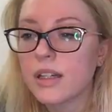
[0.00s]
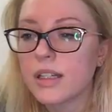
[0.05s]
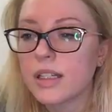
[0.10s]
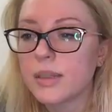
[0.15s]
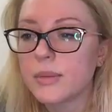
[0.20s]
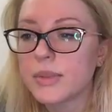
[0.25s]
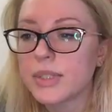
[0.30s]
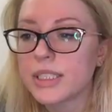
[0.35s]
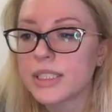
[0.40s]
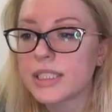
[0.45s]

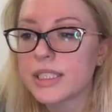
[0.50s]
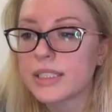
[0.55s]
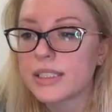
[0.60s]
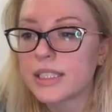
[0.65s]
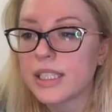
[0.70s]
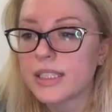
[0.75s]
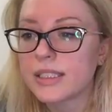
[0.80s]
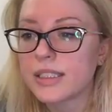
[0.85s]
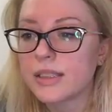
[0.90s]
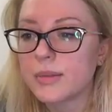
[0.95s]
Emily says,
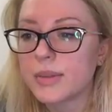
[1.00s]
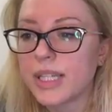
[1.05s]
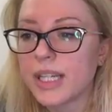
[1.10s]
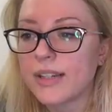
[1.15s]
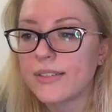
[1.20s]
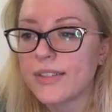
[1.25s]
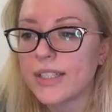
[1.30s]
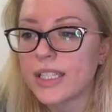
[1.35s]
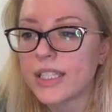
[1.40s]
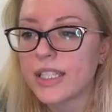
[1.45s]
yes, I'll be
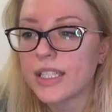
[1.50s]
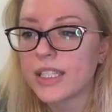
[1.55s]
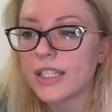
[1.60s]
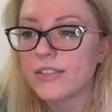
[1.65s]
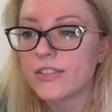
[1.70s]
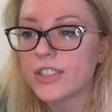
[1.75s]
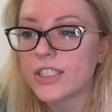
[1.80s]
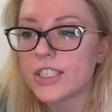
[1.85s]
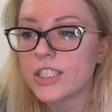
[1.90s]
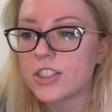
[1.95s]
having a
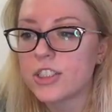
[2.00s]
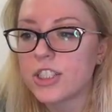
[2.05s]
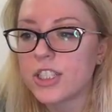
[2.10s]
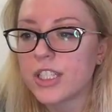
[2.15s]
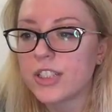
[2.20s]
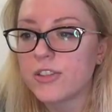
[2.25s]
conversation